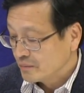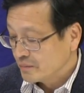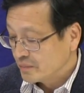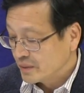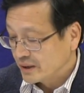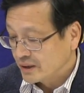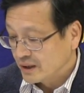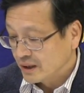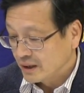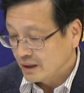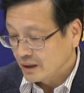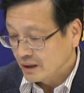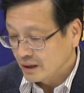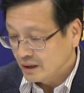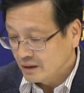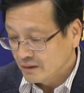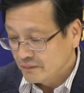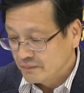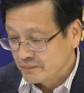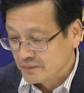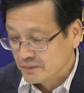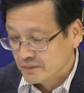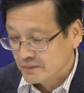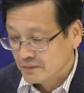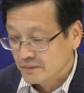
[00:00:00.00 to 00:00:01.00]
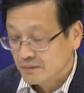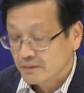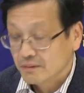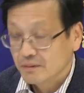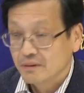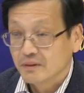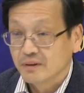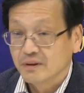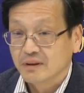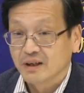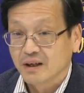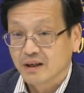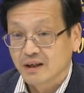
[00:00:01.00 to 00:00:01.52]
But if
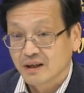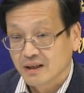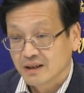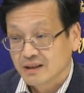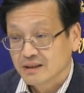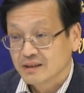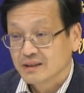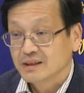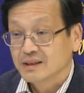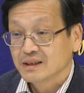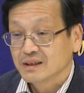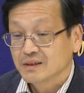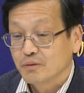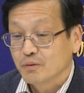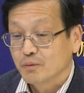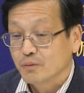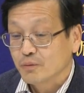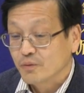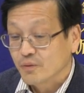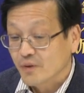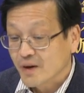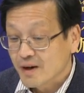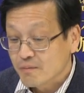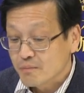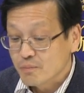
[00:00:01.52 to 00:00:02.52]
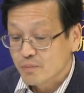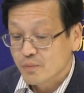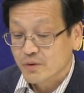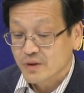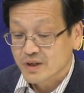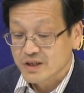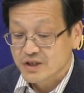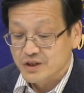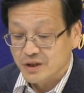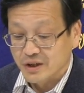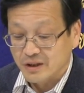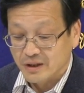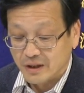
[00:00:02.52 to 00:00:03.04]
there are one
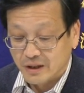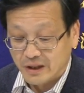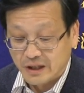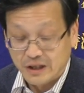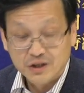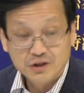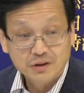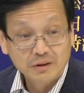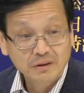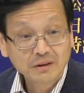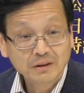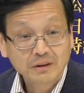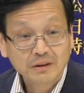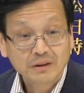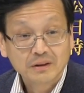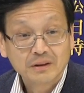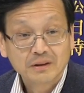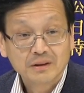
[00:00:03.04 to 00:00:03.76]
more generation,